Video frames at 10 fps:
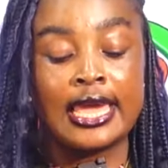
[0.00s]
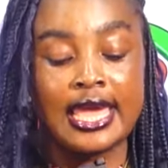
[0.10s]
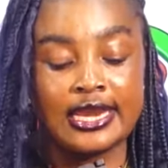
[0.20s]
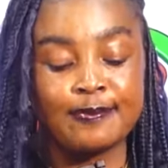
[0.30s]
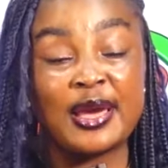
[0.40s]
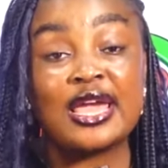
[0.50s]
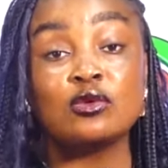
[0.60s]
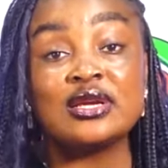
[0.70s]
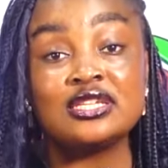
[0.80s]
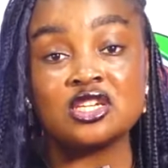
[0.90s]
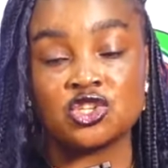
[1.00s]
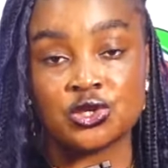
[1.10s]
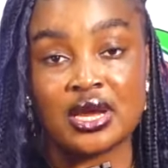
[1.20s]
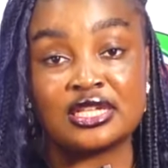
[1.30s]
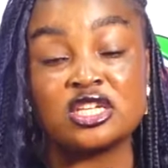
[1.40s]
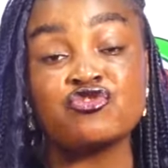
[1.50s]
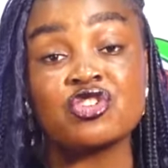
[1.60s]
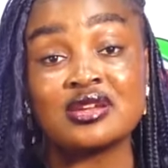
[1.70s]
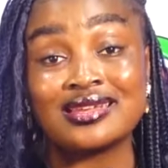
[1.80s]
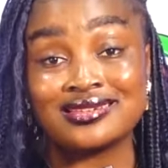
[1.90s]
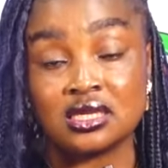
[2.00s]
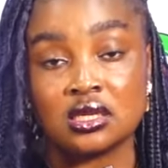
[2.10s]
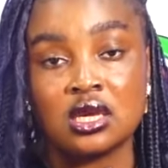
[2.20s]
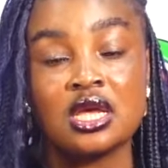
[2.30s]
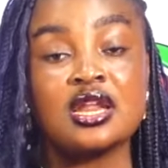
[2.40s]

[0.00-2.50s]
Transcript: At the by we did try to enter that day.